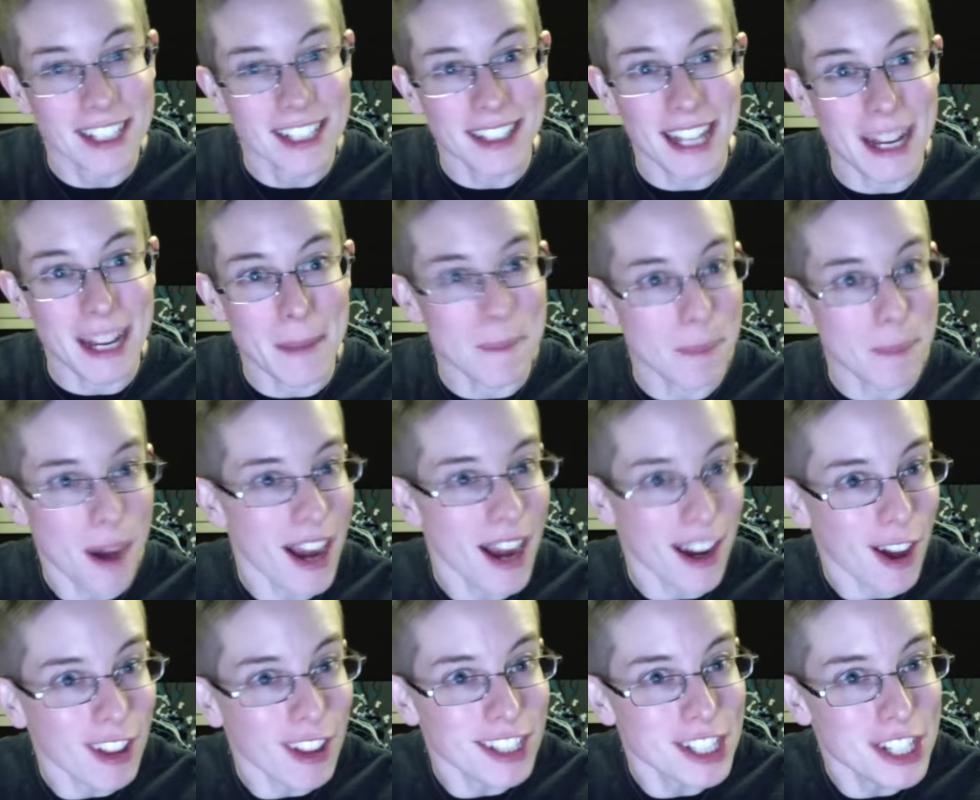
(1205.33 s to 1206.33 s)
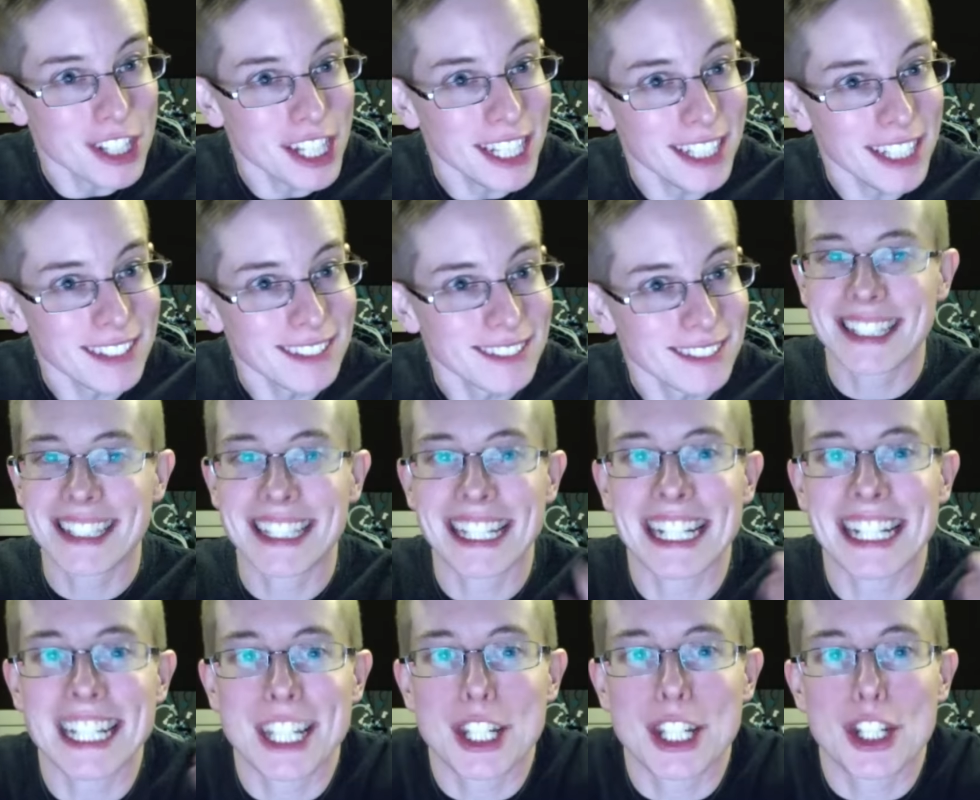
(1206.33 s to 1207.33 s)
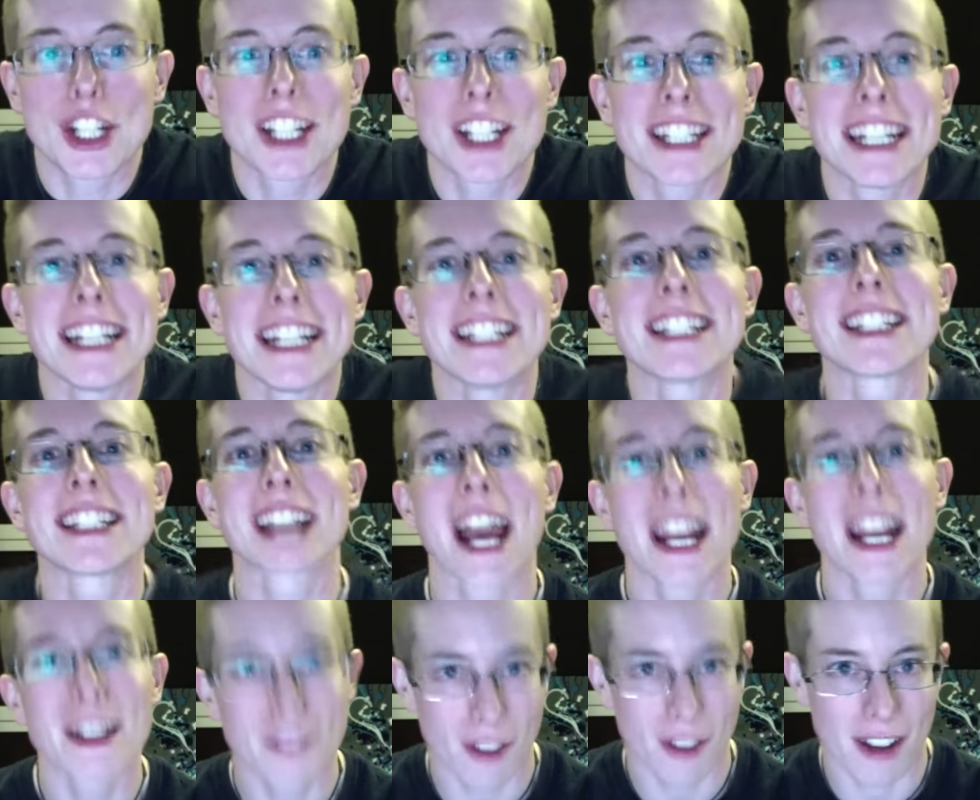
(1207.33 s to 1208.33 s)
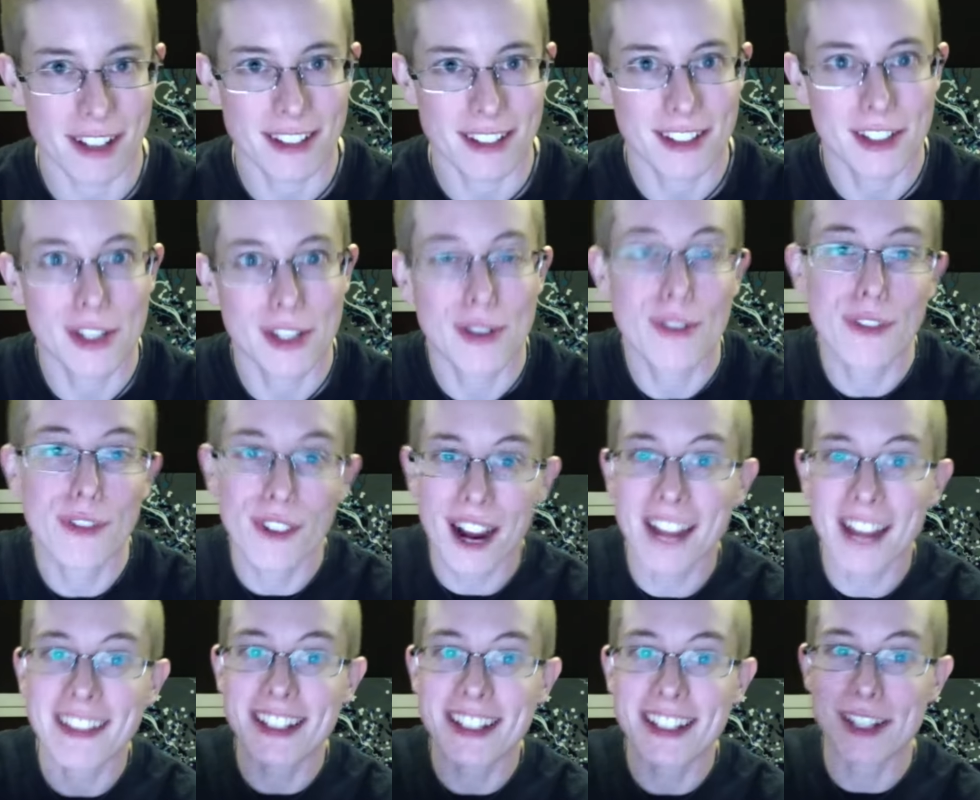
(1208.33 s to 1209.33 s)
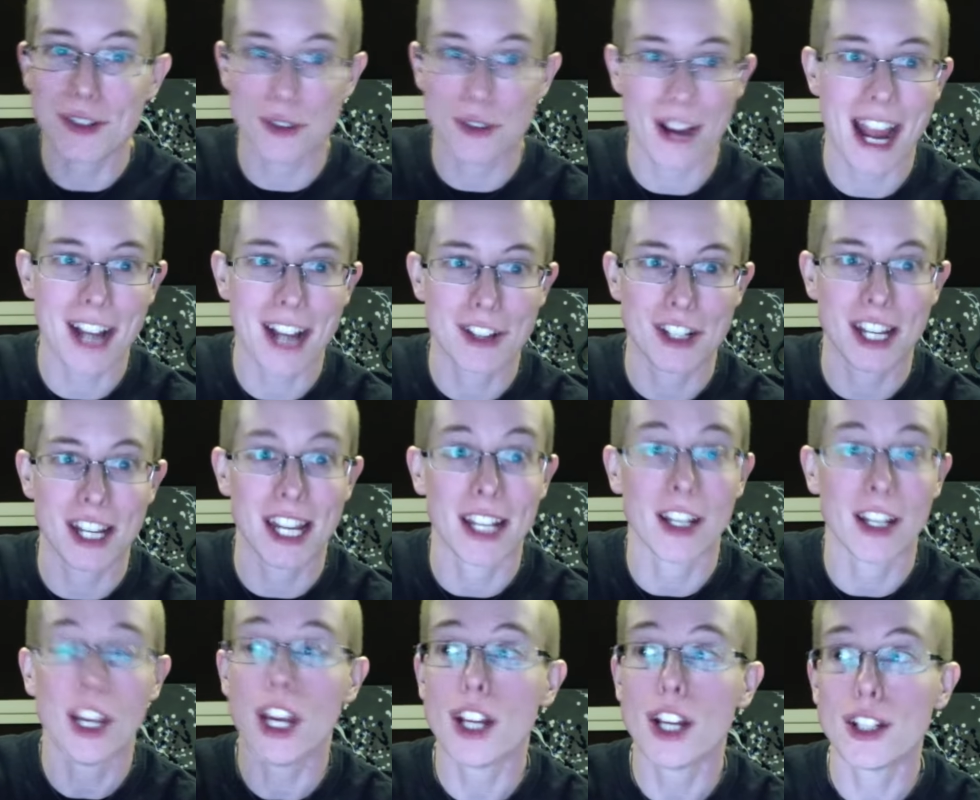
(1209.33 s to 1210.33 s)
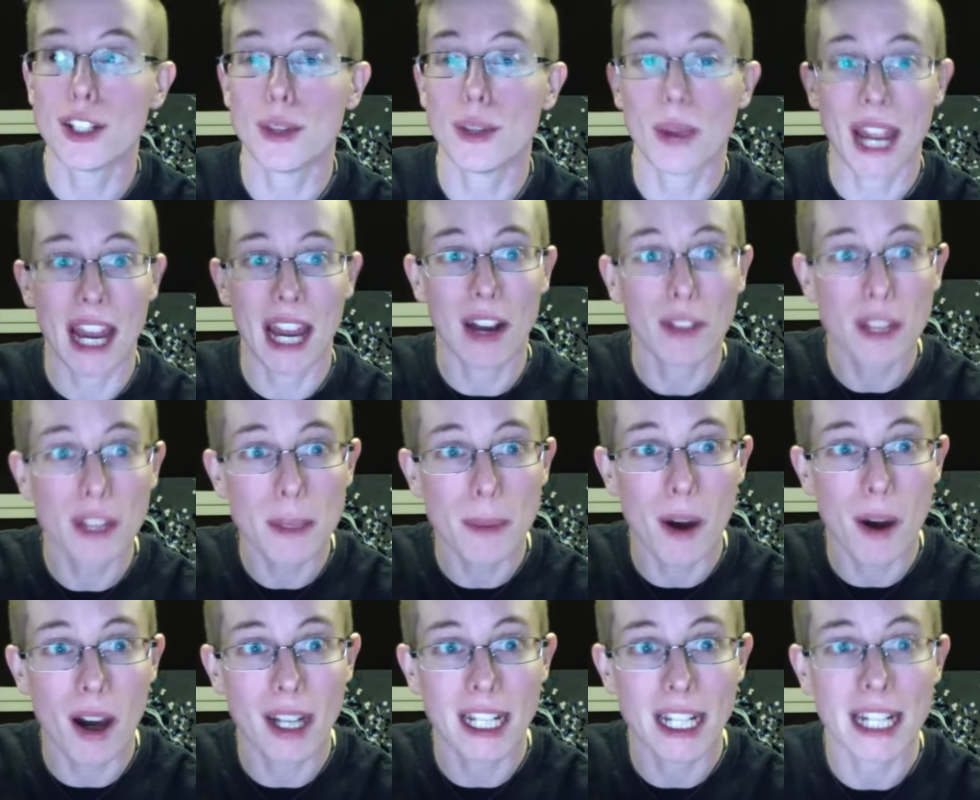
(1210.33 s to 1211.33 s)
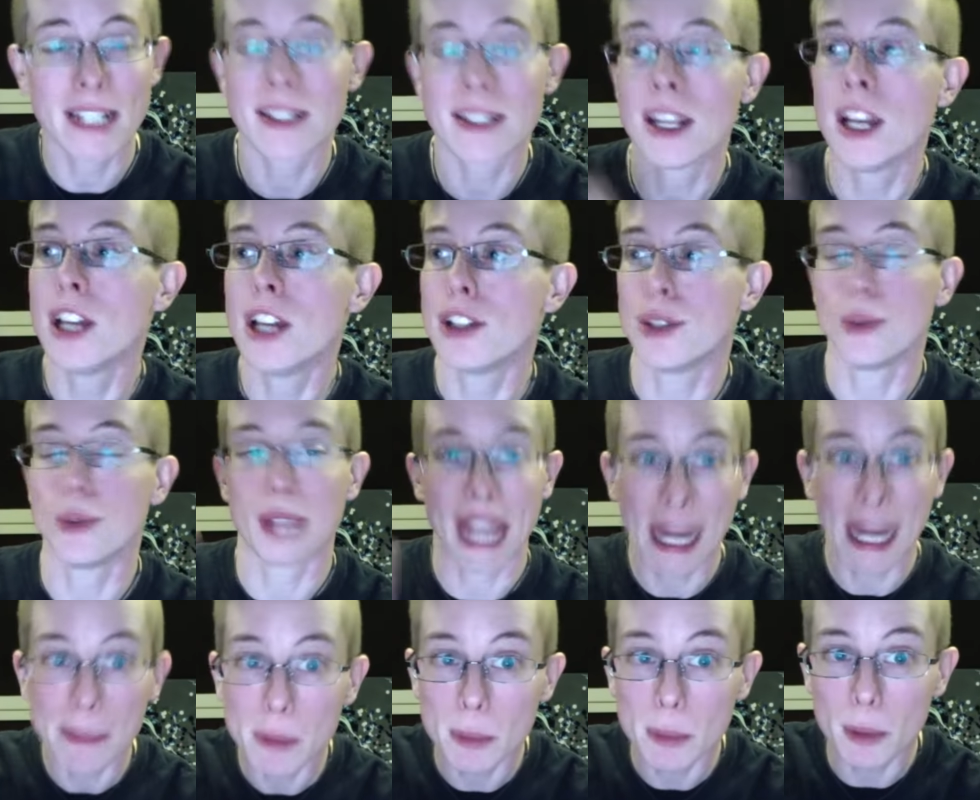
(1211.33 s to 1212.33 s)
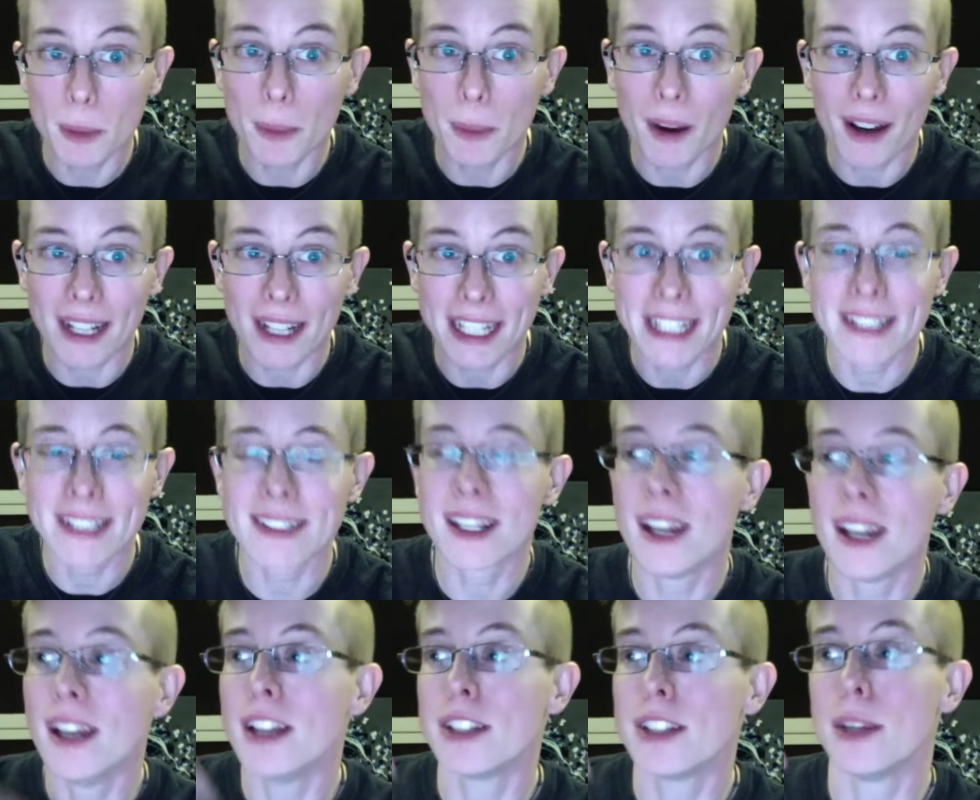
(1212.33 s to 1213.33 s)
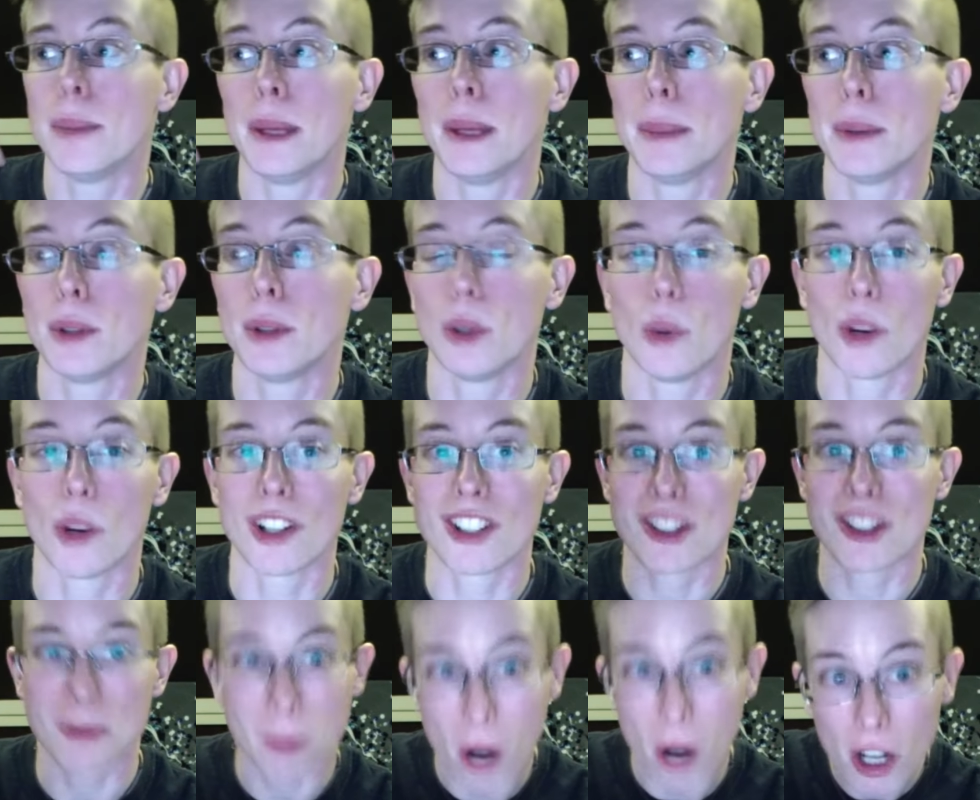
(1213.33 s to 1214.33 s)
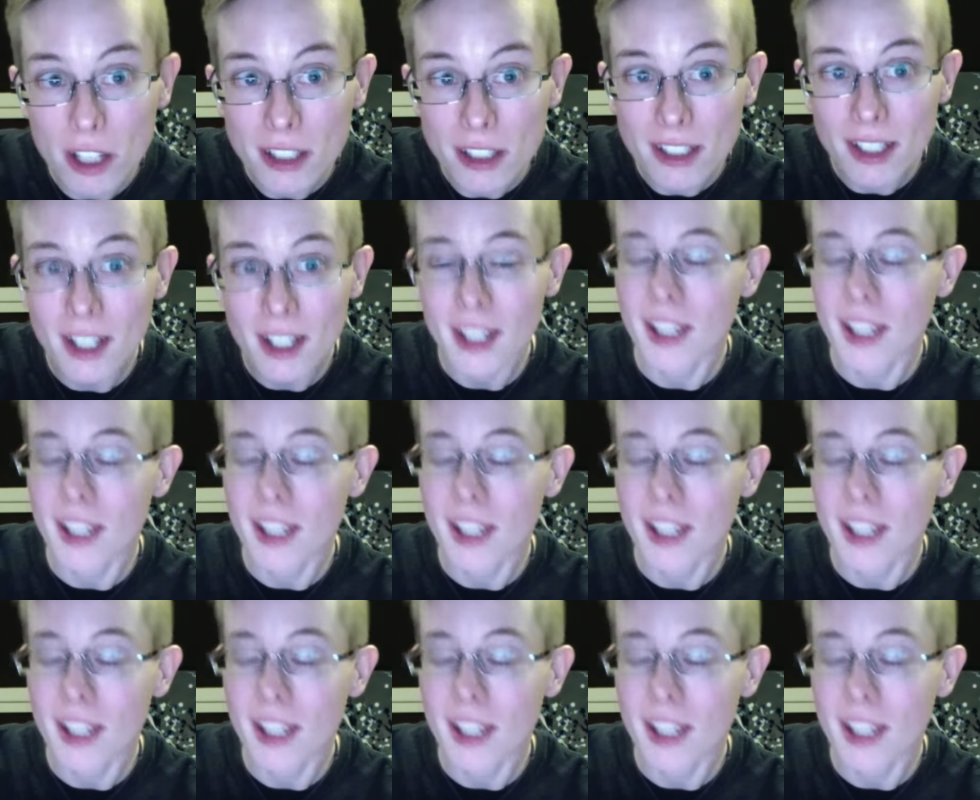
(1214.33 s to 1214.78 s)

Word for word: like biology it's just inside of us to find this attraction to healthy bodies to capable bodies to people who are smart